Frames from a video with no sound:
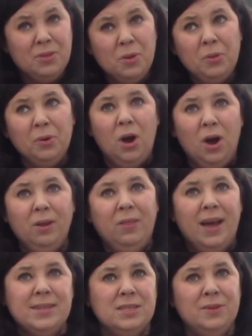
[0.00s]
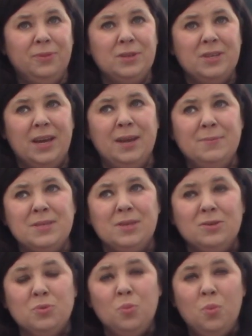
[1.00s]
though there are lots of different types,
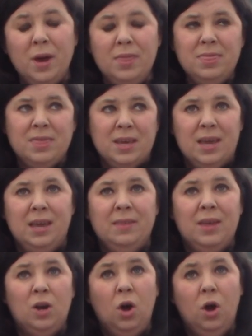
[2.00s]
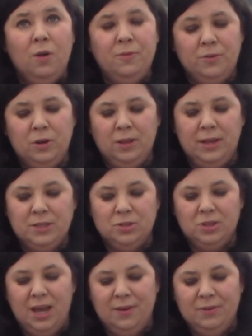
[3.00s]
there's one thing that all
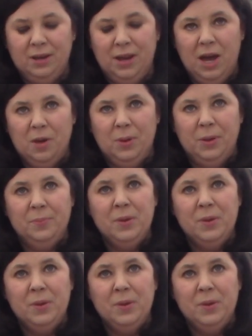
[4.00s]
fertilizers have in common.